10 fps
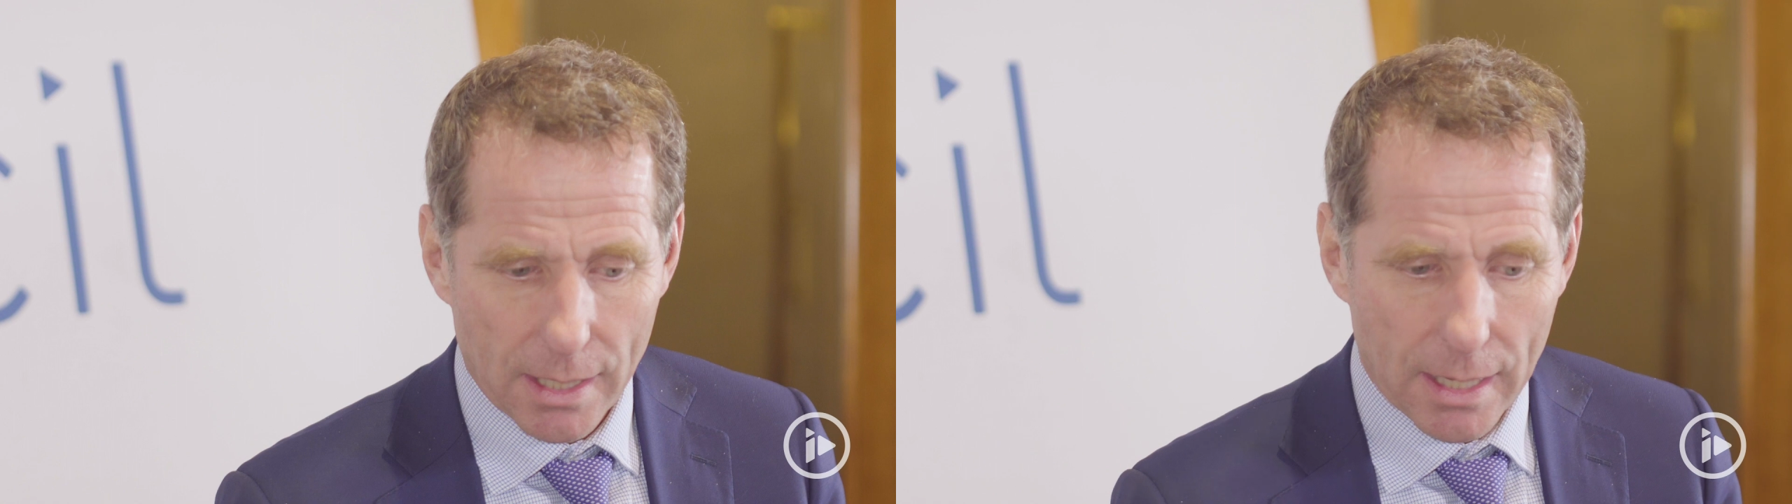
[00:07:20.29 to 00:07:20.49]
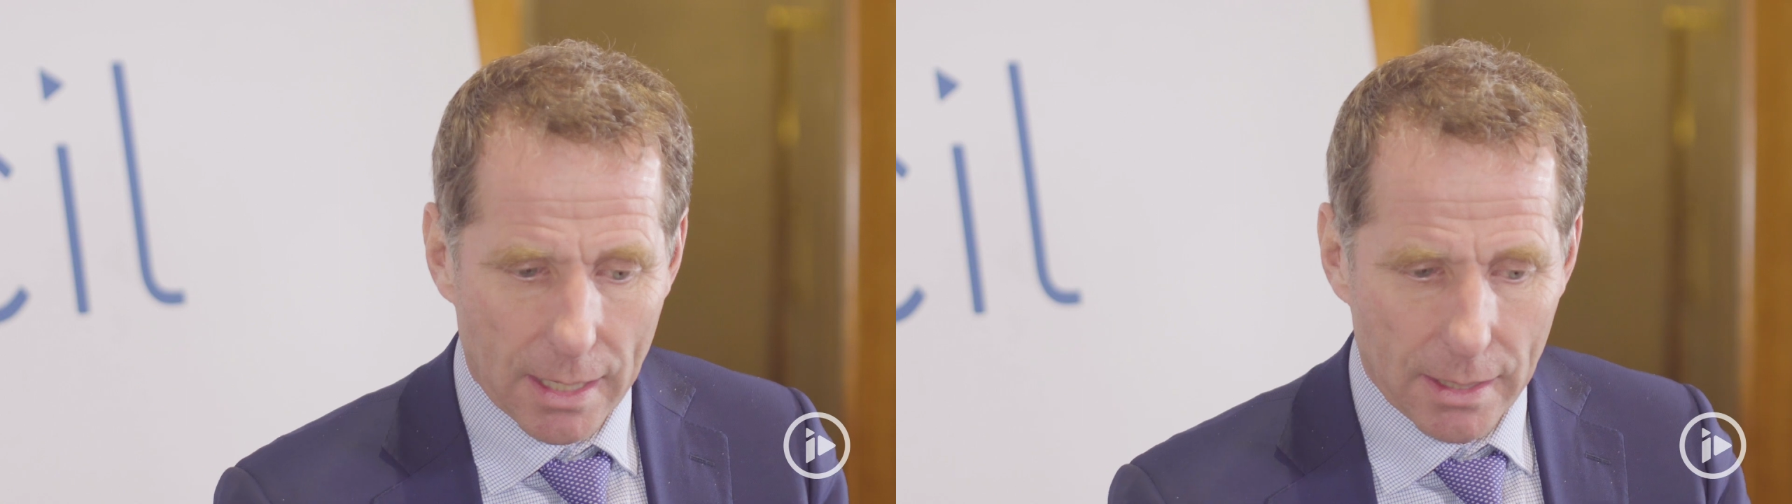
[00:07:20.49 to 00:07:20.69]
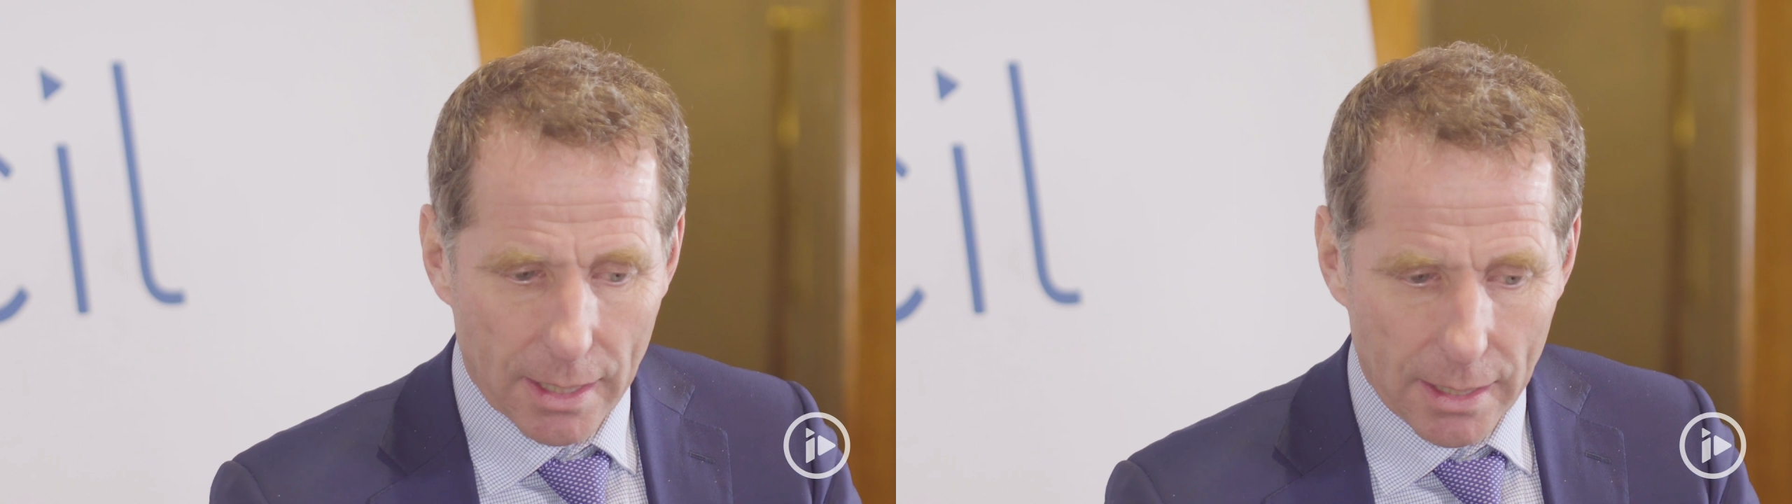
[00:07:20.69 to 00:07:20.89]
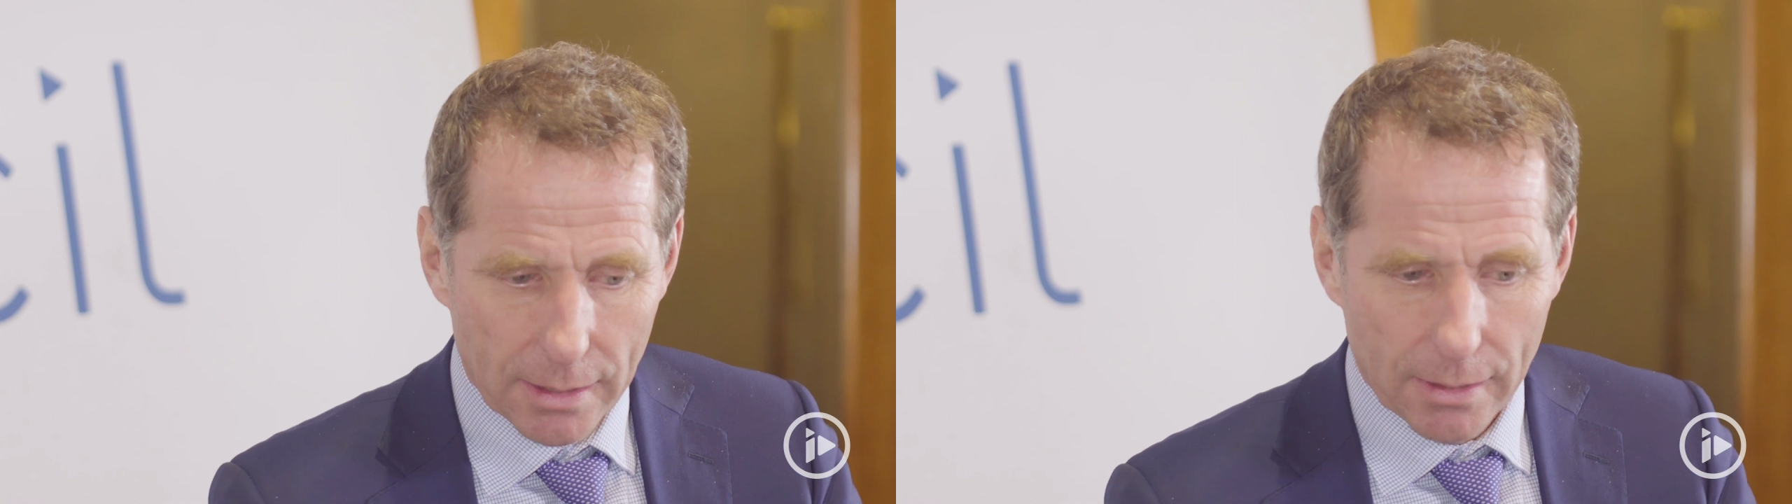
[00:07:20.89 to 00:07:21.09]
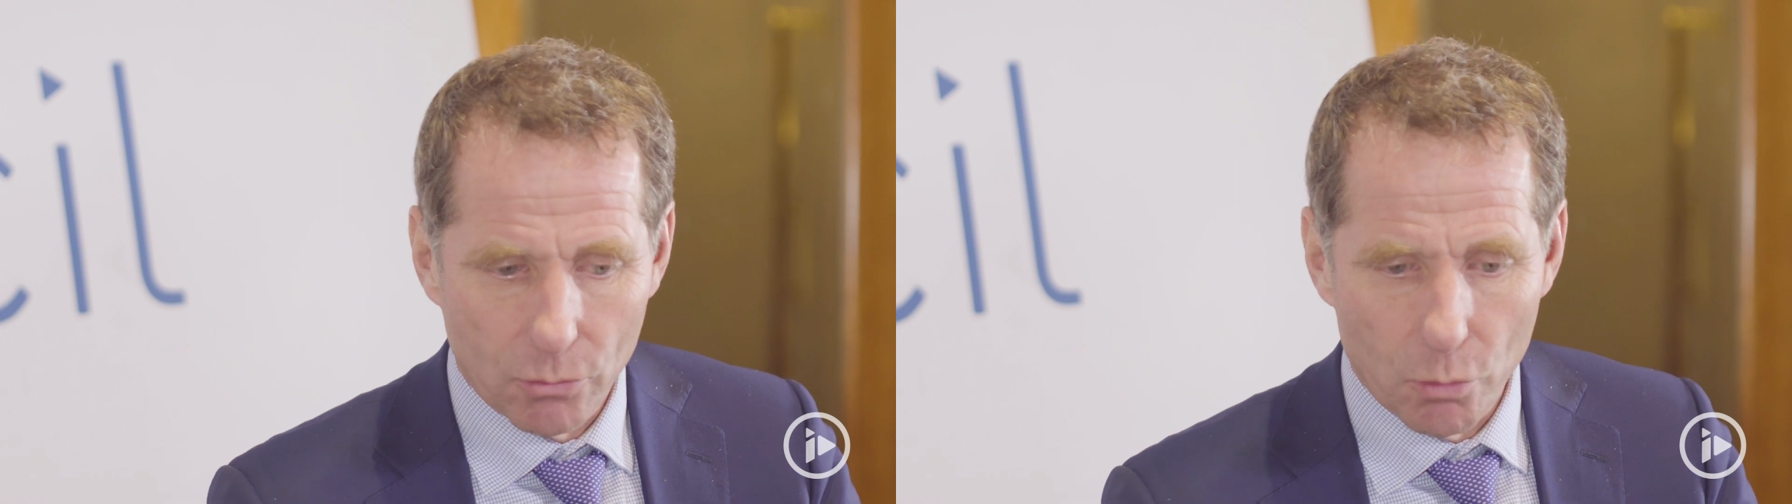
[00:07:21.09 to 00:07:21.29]
and
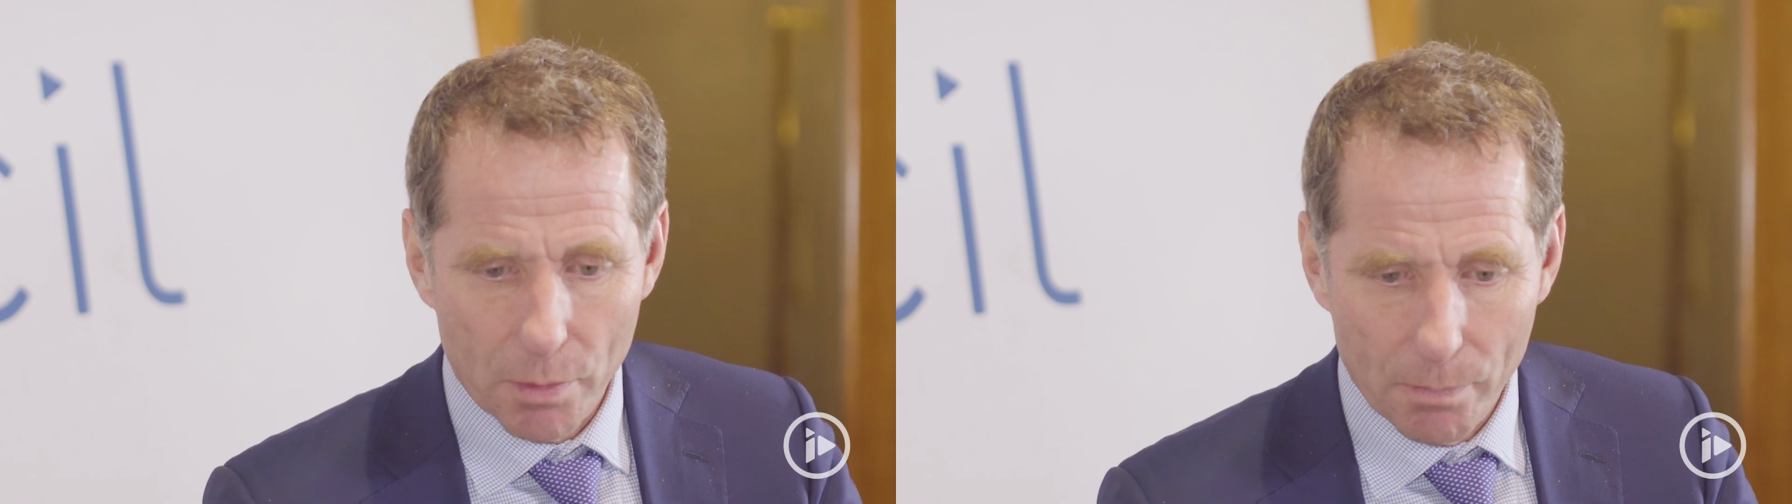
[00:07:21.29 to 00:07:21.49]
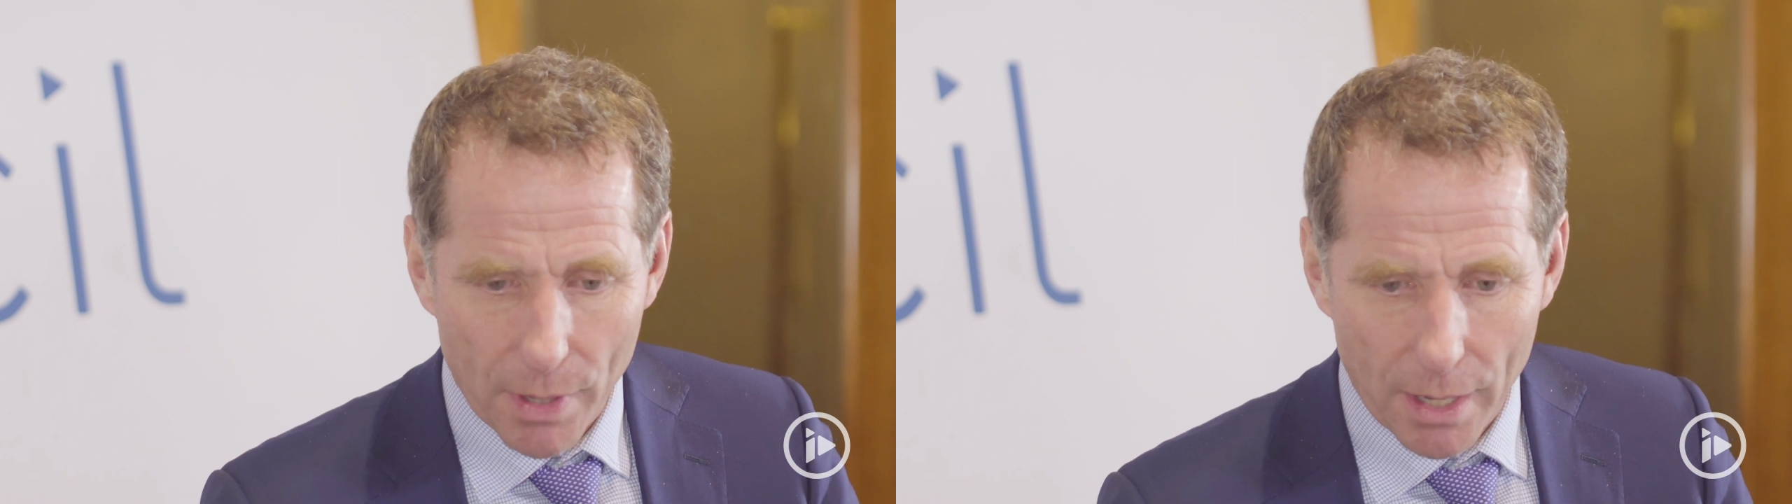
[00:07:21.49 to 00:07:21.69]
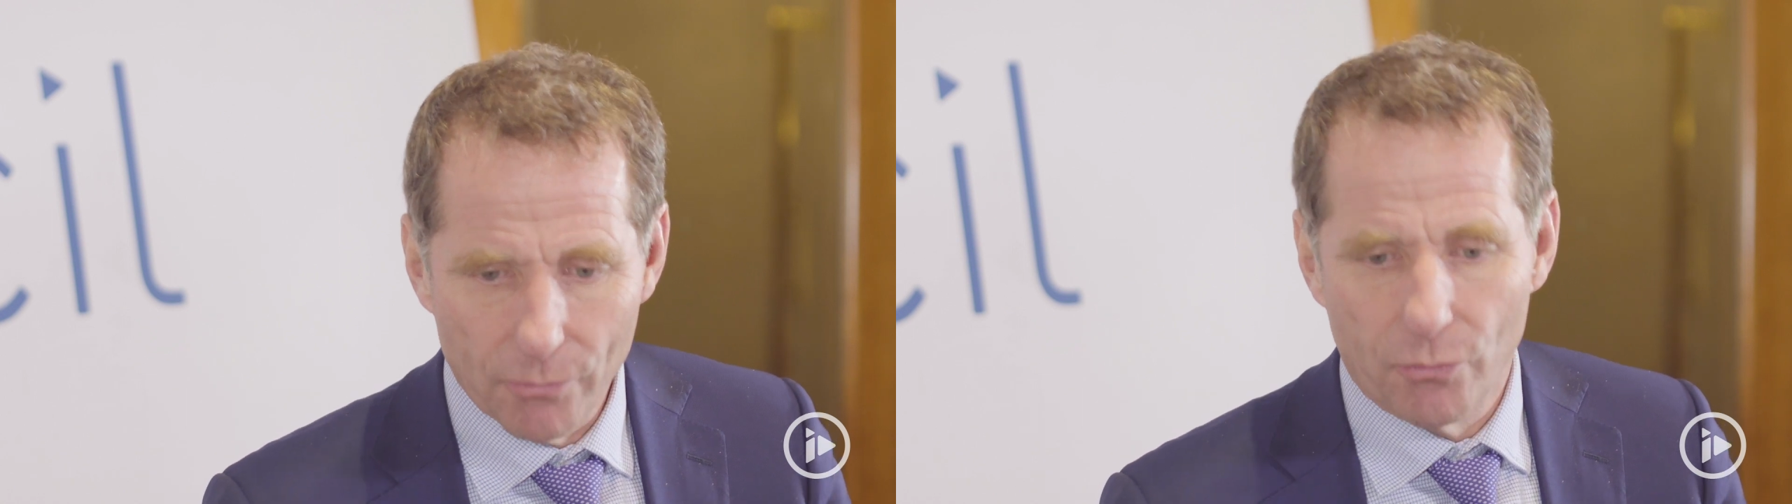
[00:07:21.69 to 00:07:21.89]
then to prepare